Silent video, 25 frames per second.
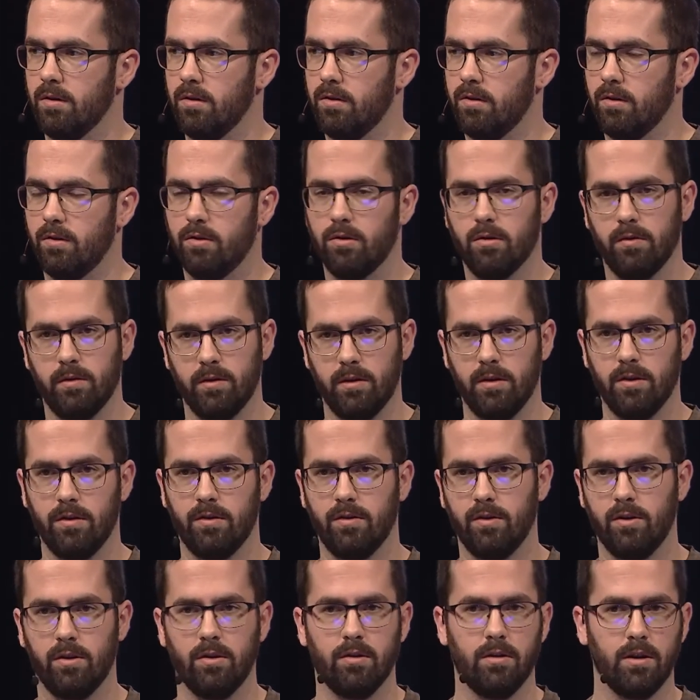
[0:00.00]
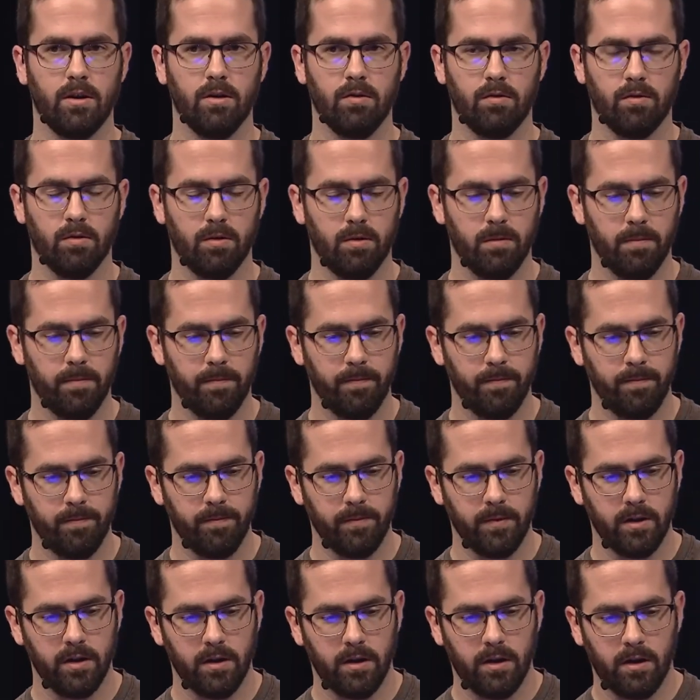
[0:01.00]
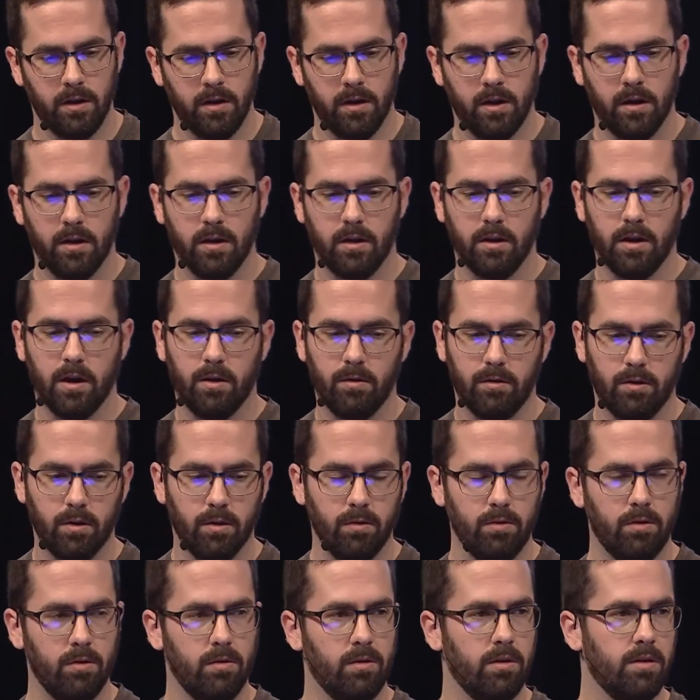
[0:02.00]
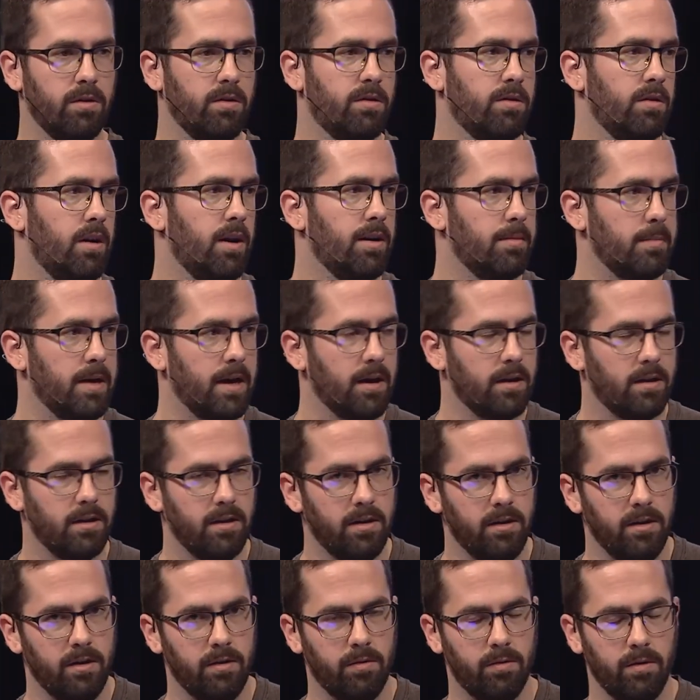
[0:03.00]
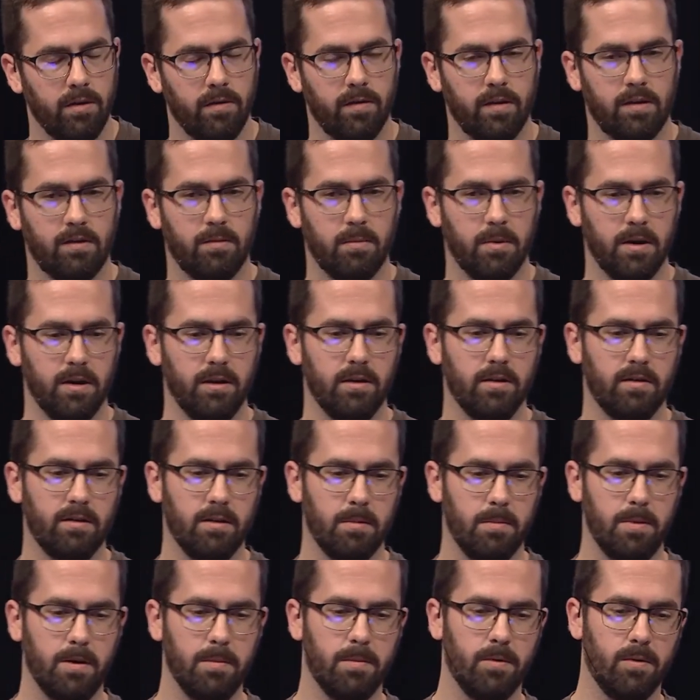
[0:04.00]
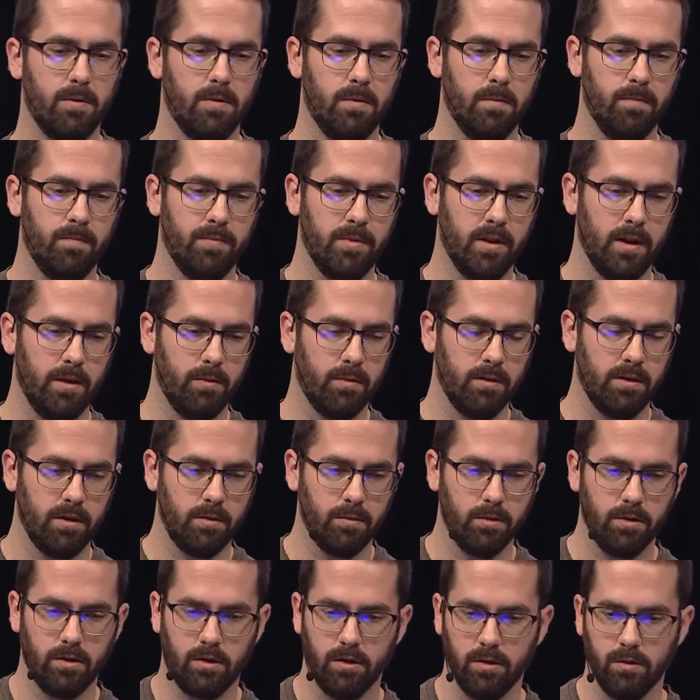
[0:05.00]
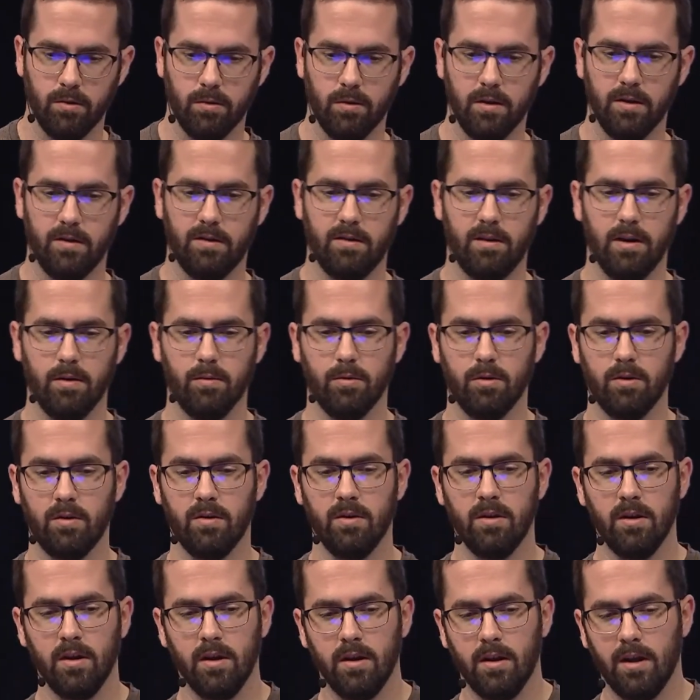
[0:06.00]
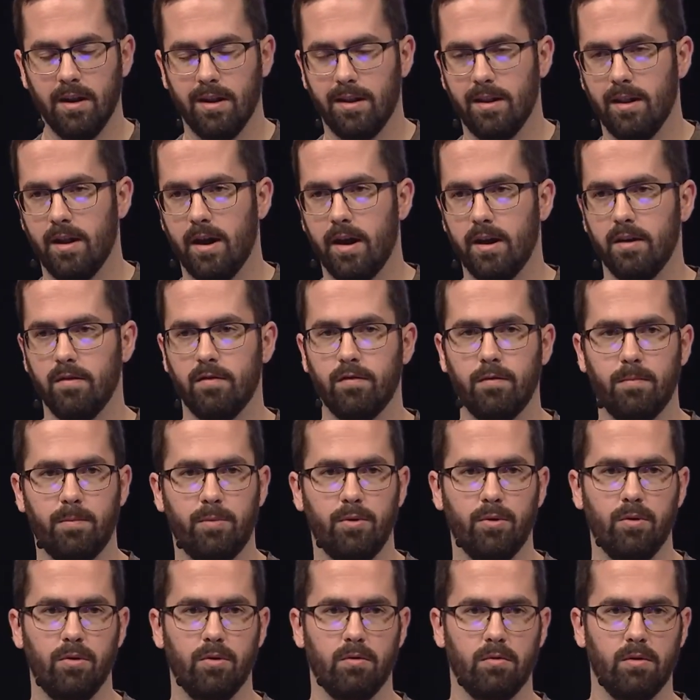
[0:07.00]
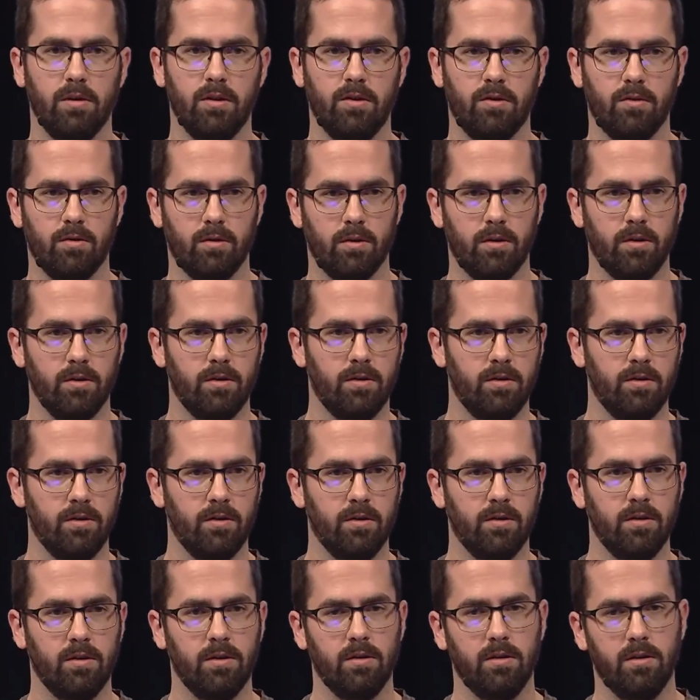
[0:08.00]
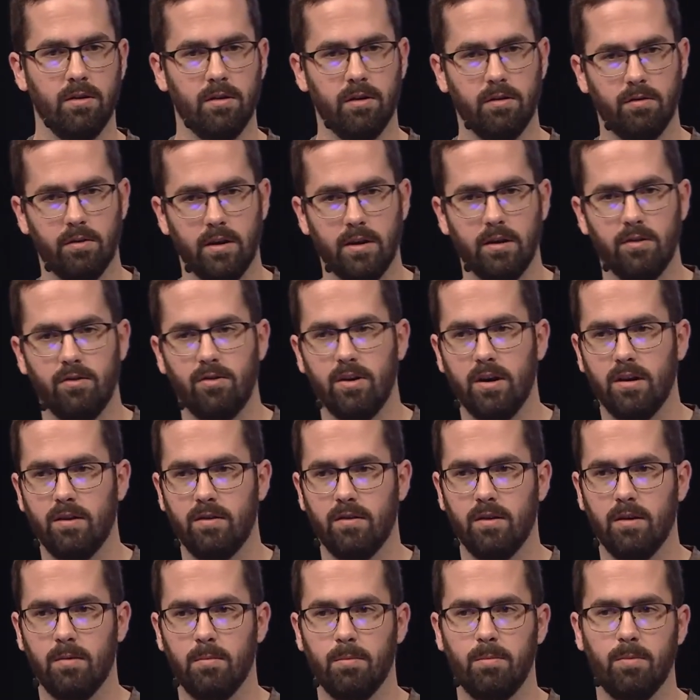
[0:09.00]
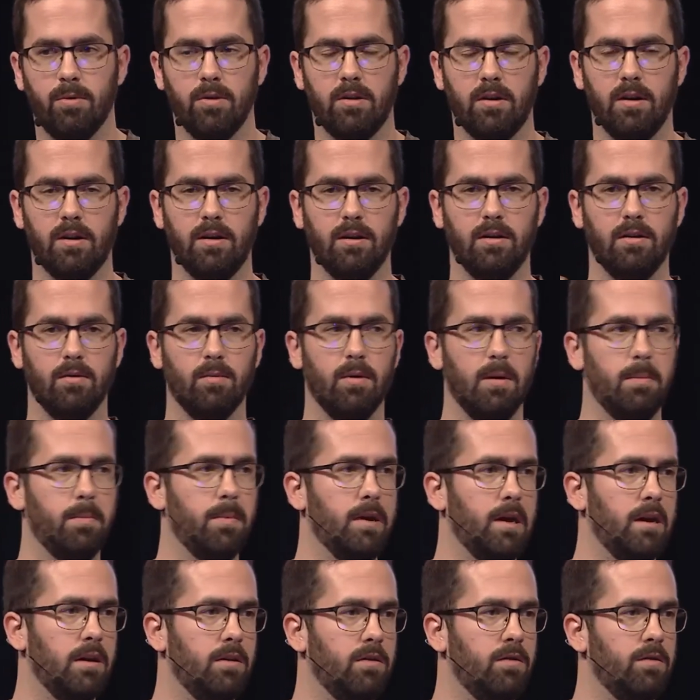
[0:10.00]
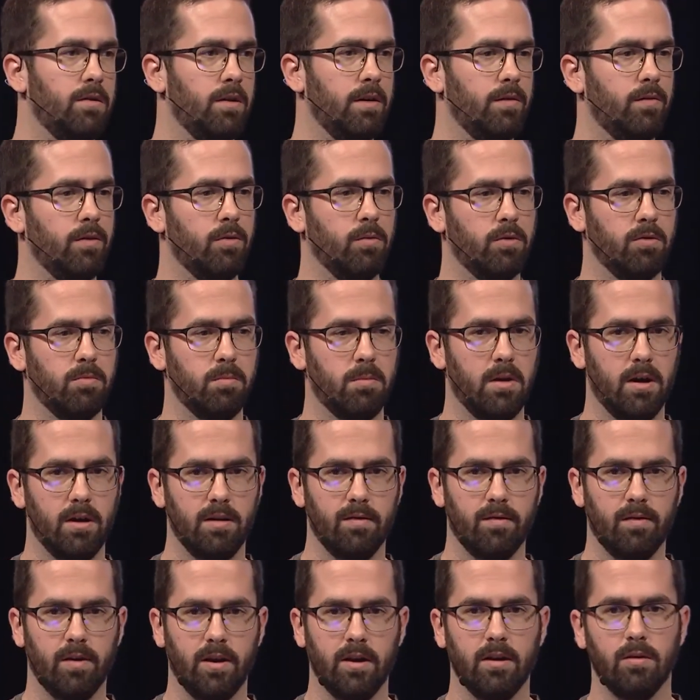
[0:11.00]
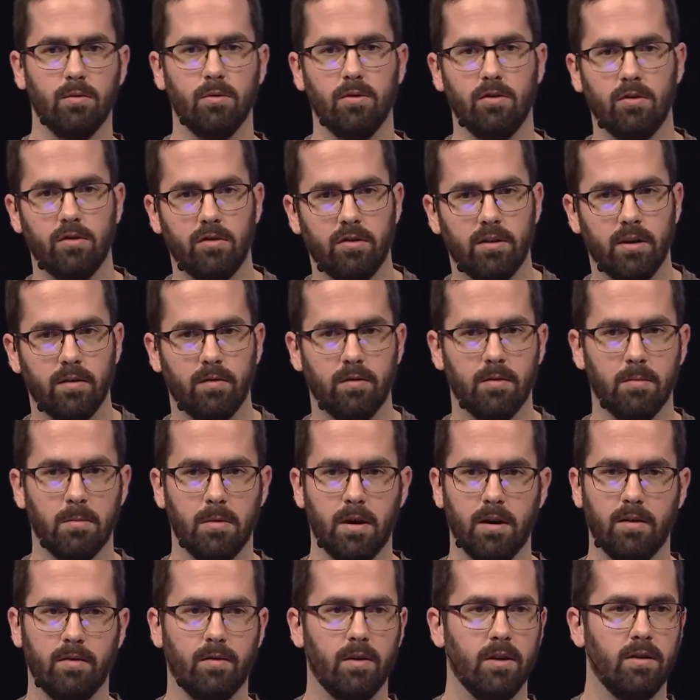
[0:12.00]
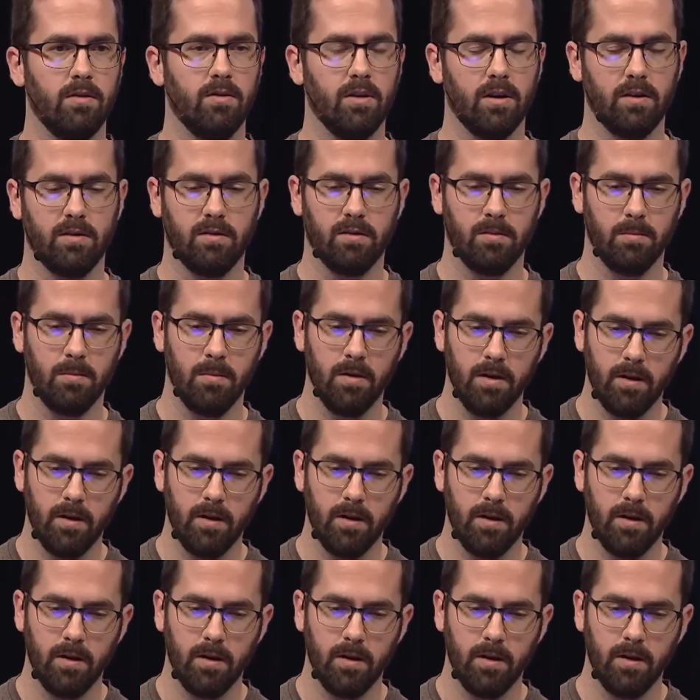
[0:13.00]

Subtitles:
So it's sort of a security control. Now, don't do this automatically. We've explained this to people, and what they would do is they would live pull the resource, create a checksum, put that in the web page. So if it was modified, they would just give the modified checksum.